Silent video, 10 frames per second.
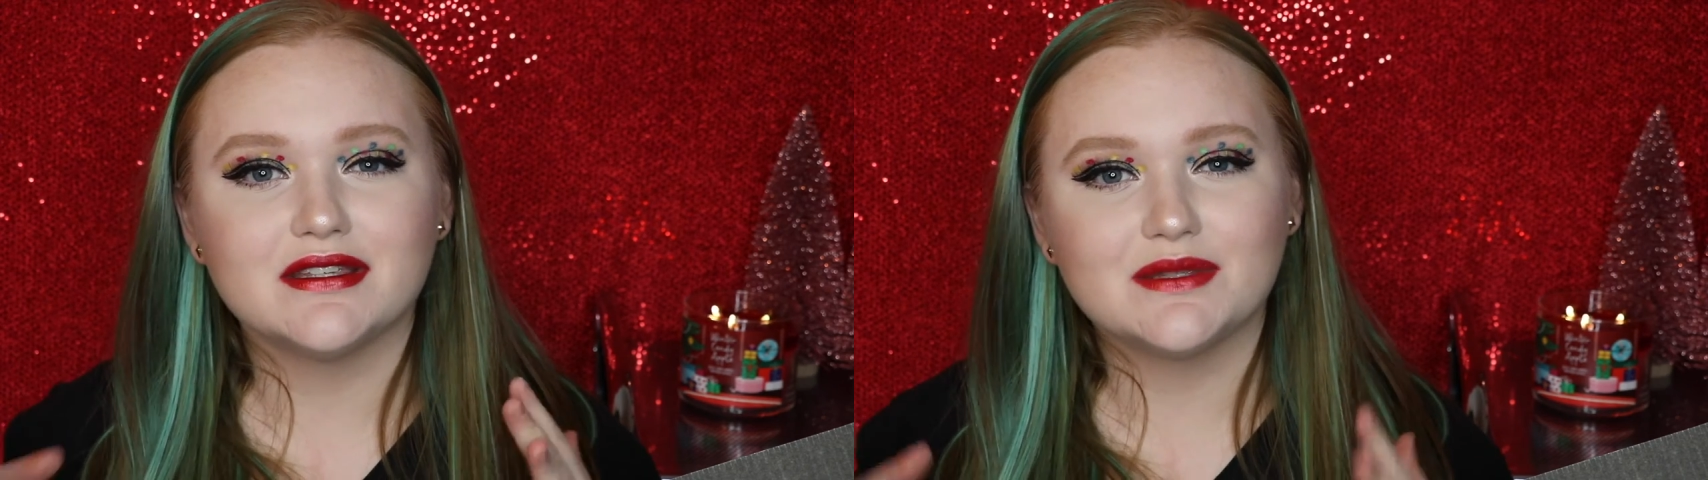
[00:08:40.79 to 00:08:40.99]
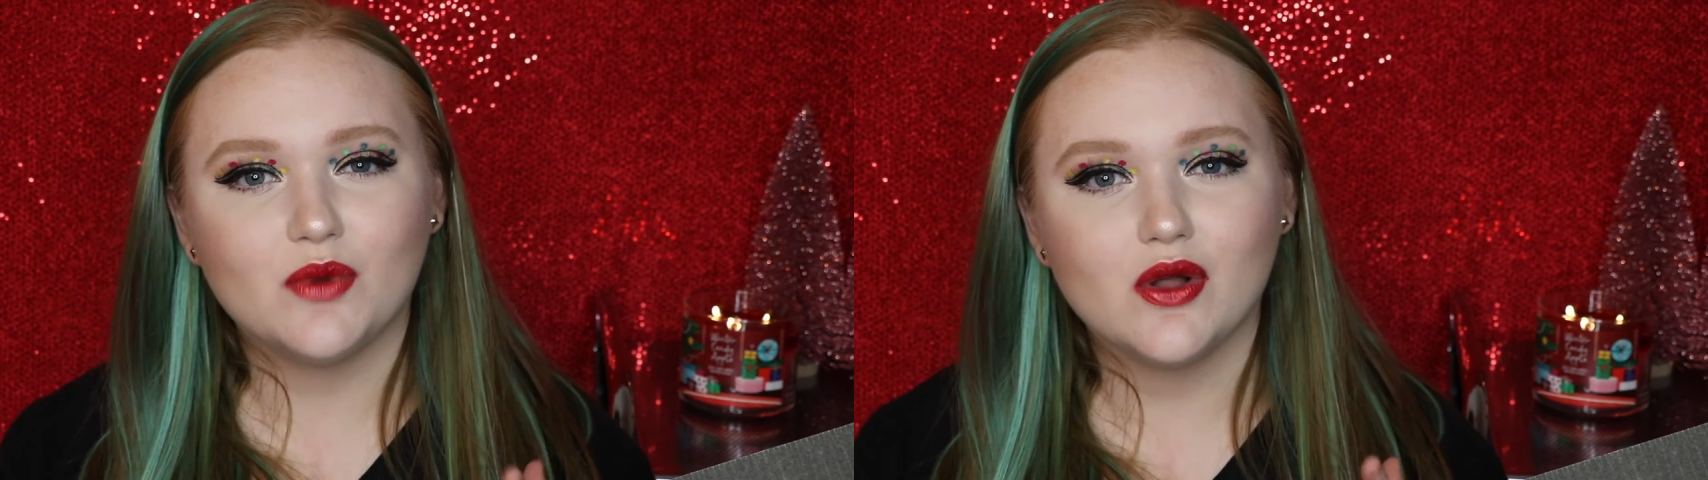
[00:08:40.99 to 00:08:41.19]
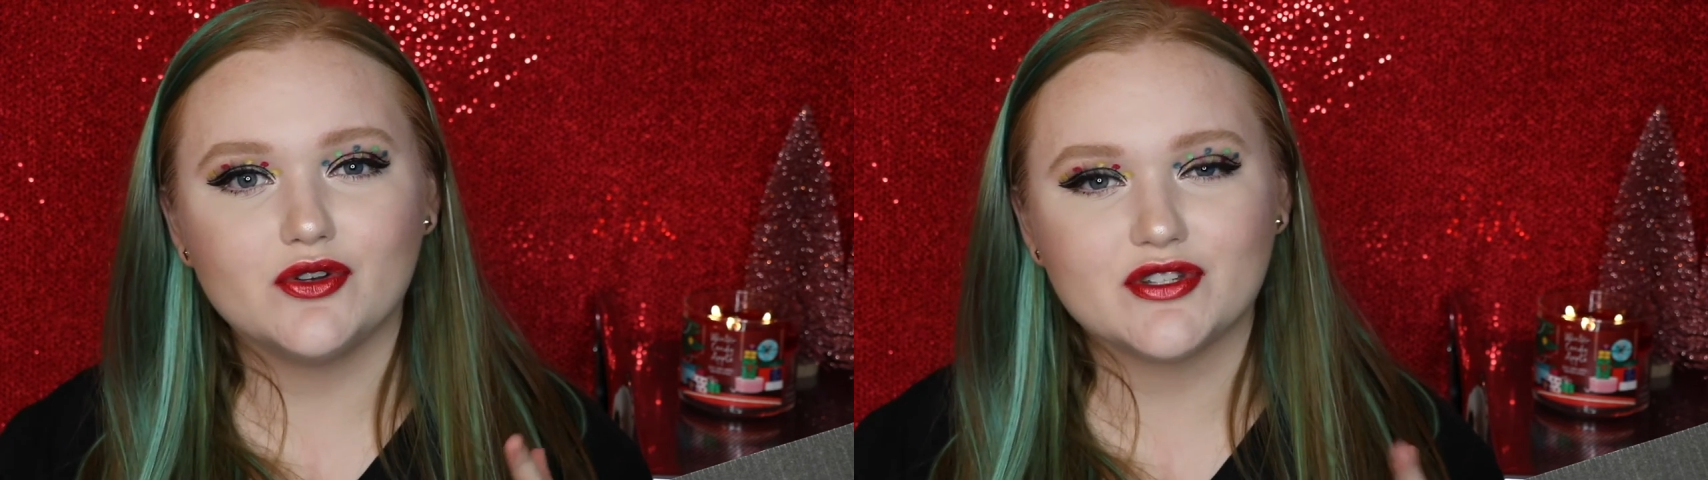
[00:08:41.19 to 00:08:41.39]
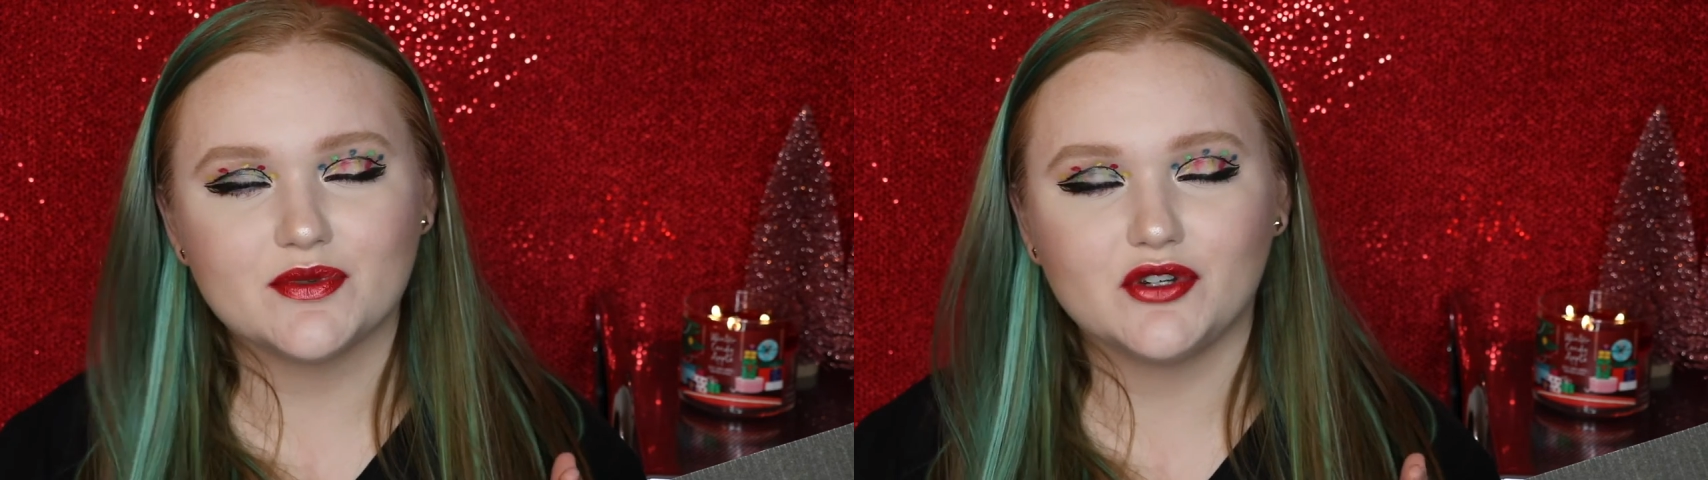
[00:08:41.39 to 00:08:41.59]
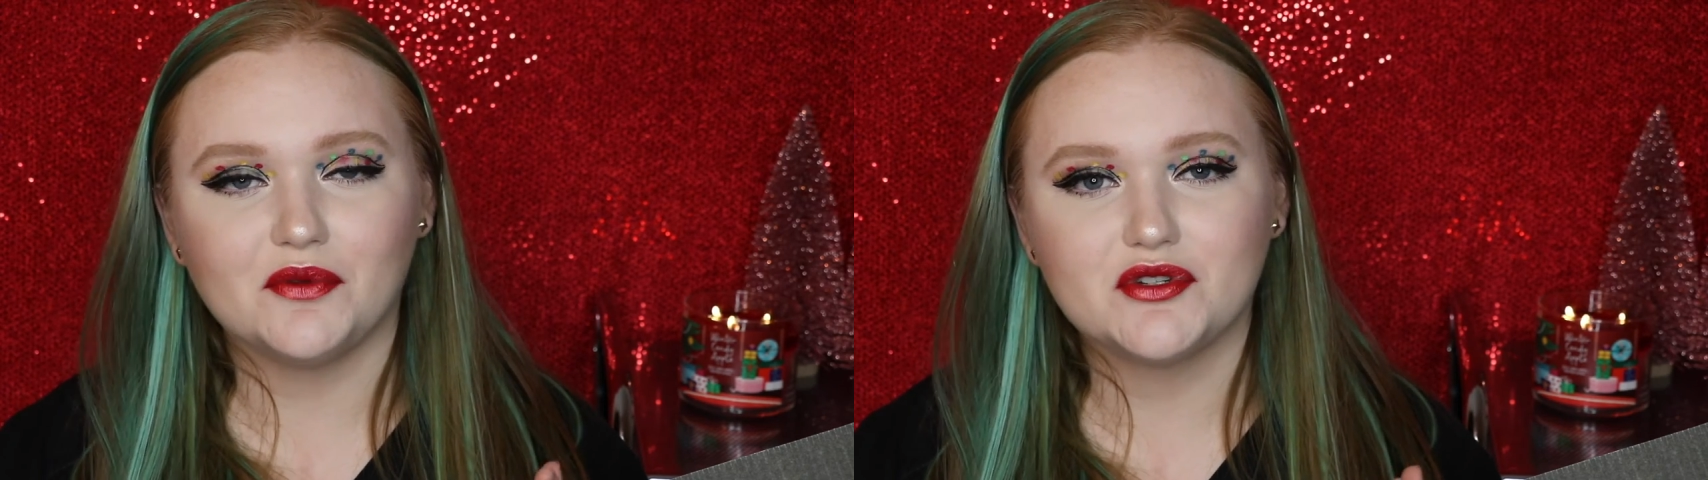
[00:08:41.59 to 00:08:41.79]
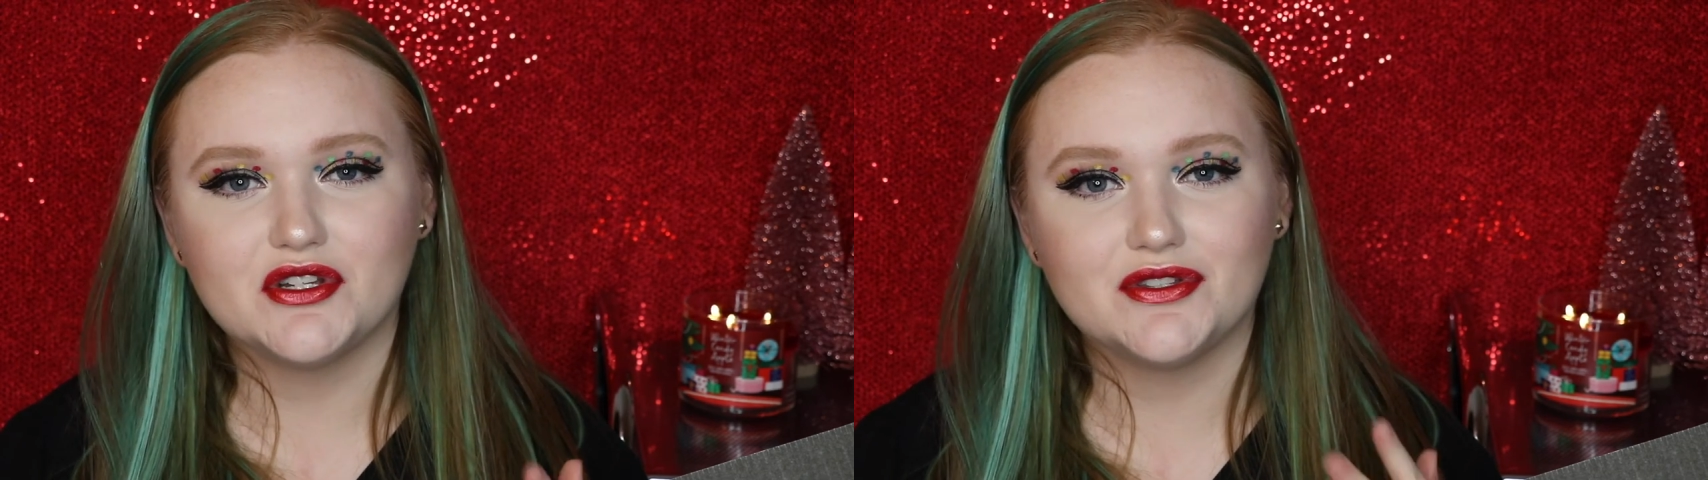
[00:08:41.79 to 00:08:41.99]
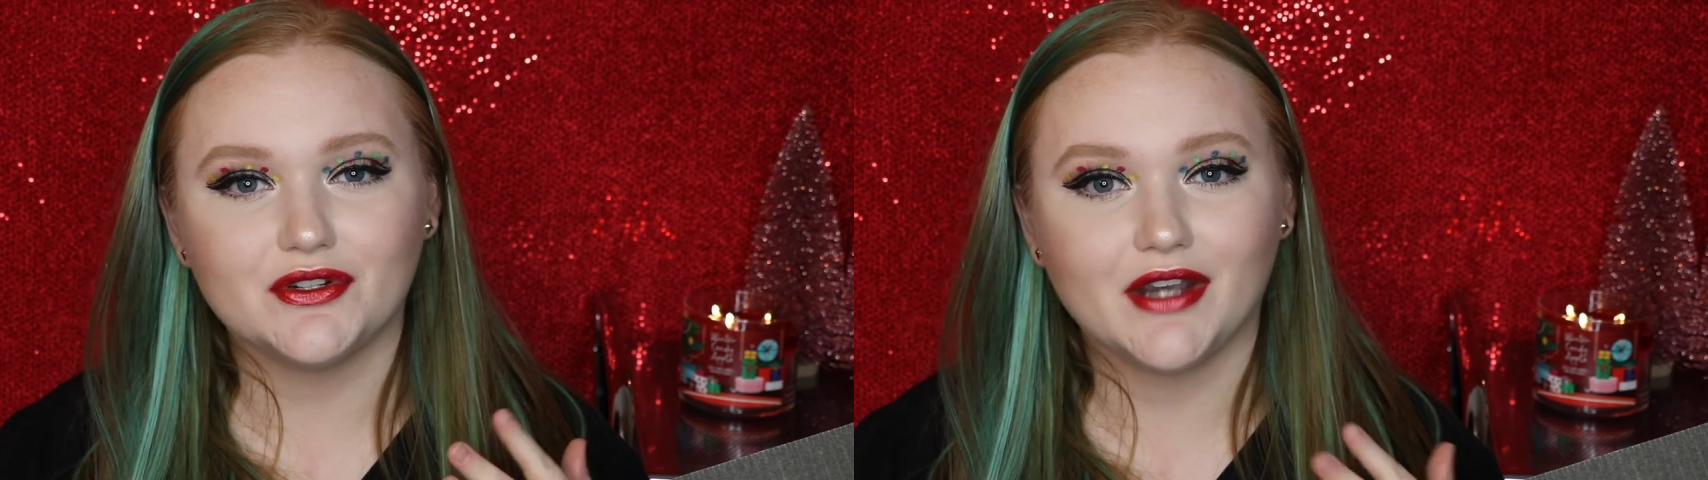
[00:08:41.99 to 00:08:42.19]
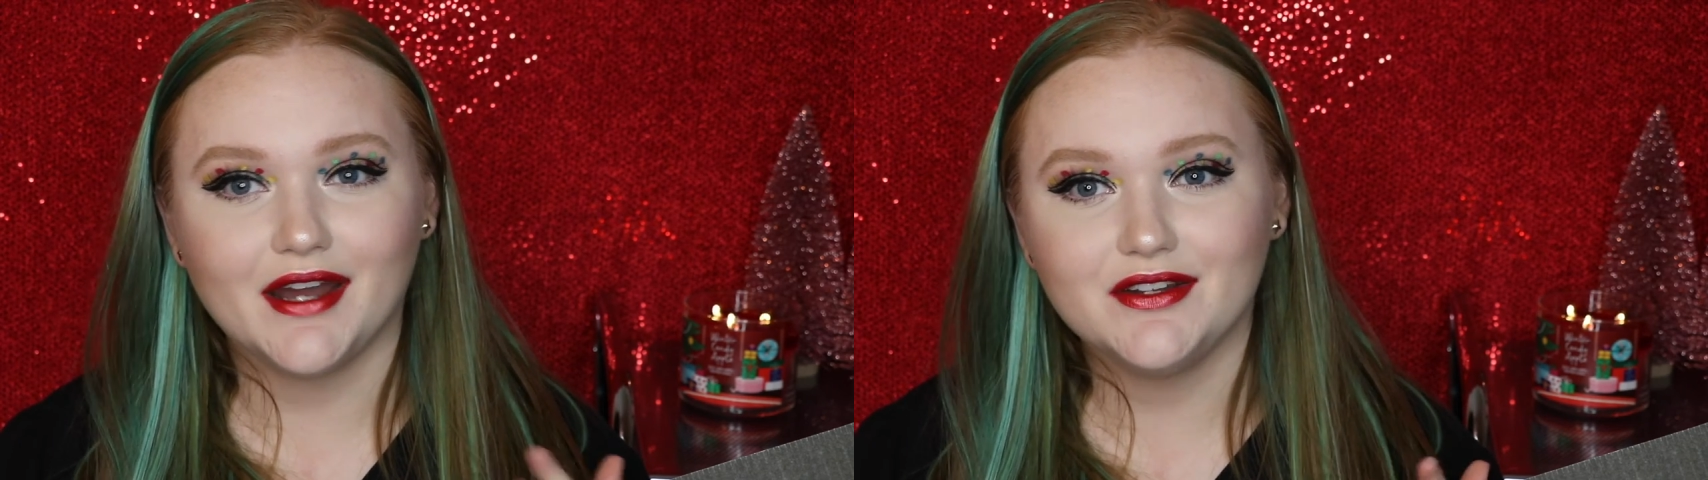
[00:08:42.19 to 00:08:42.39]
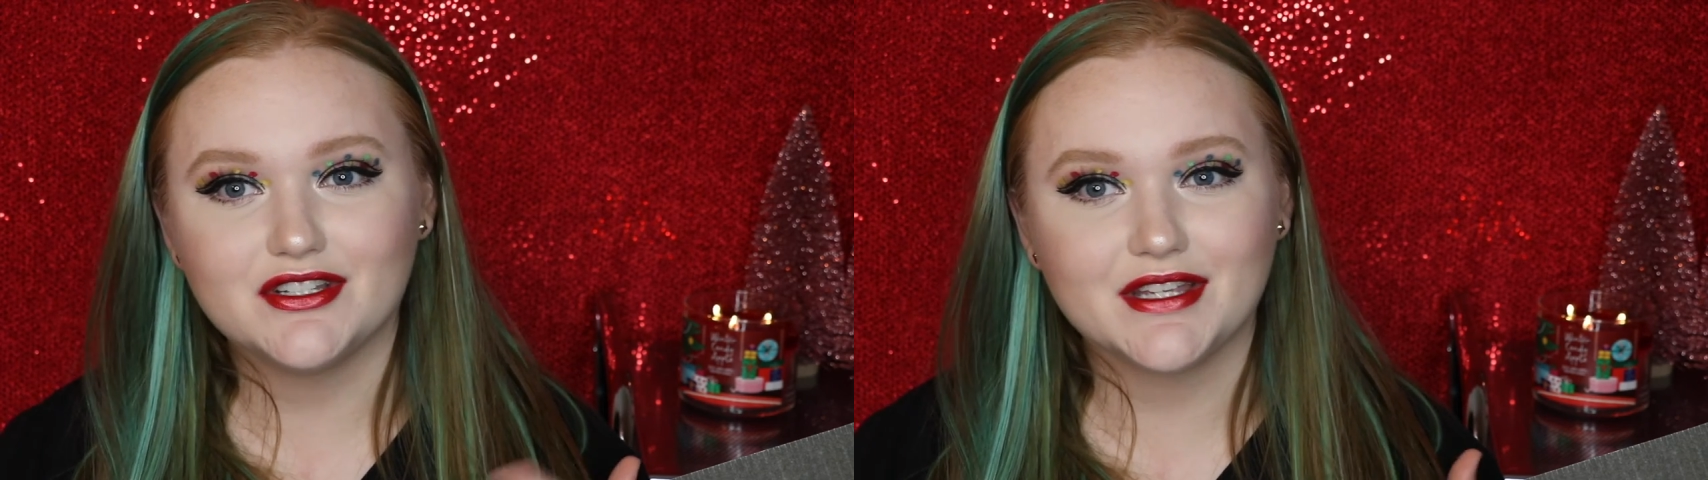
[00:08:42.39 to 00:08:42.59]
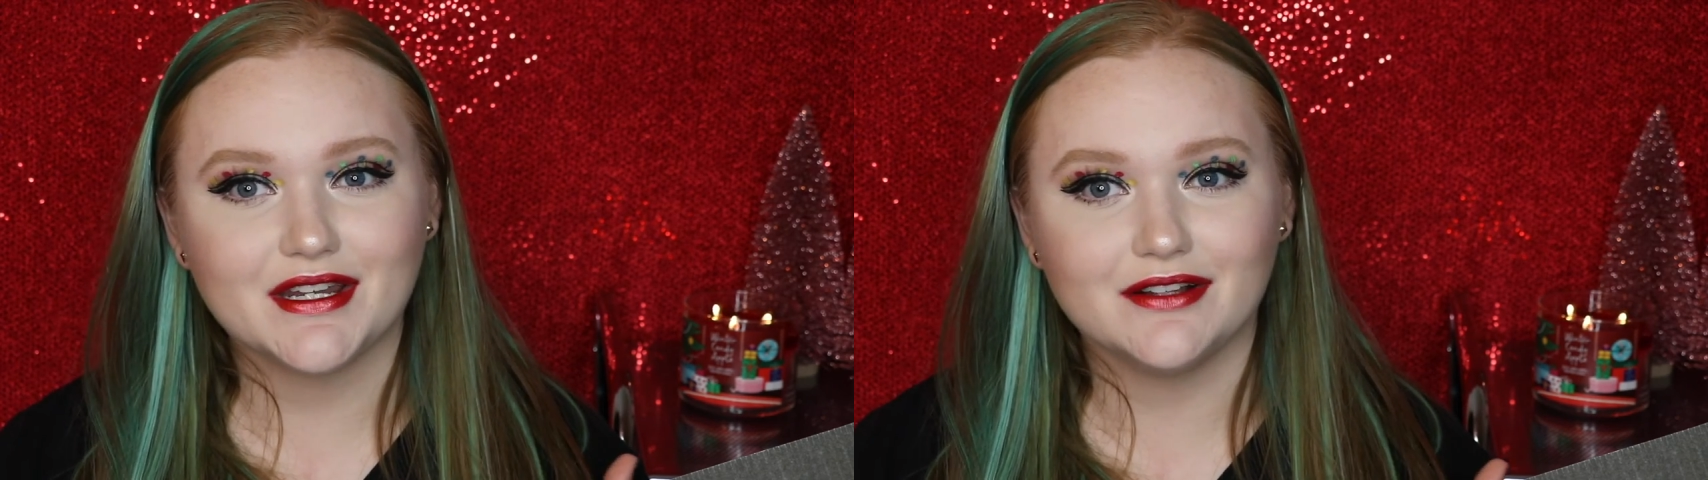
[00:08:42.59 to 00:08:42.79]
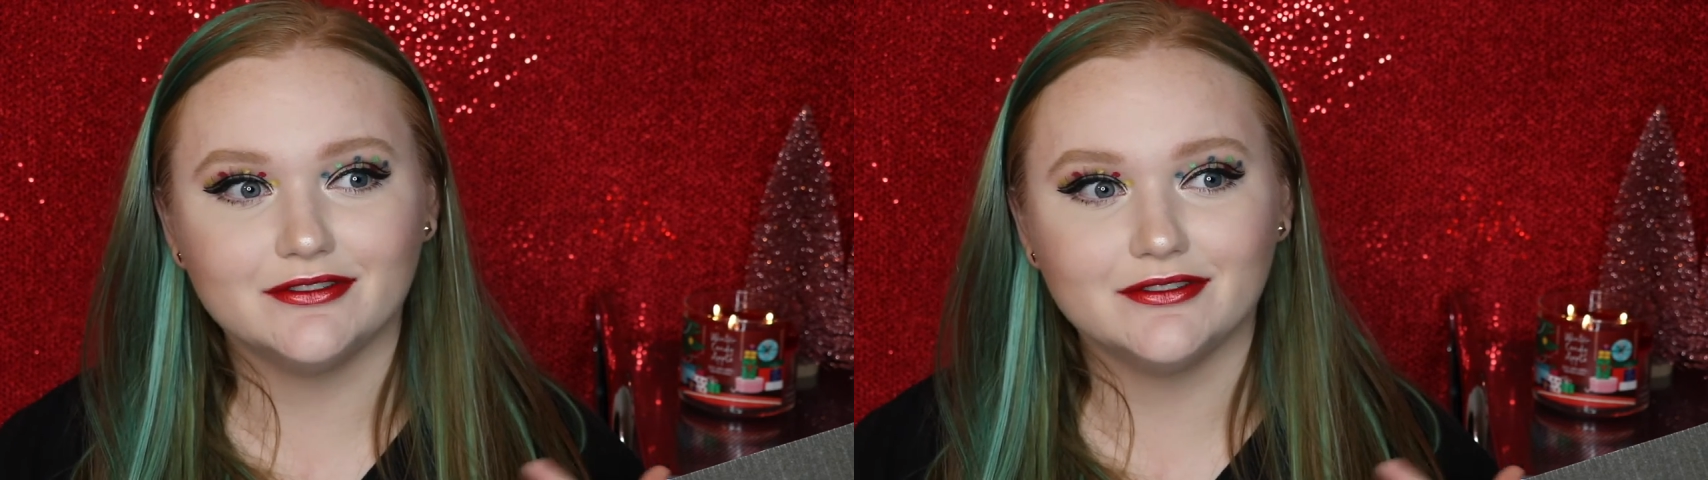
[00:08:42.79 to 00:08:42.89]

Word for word: smaller subscriptions are kind of just getting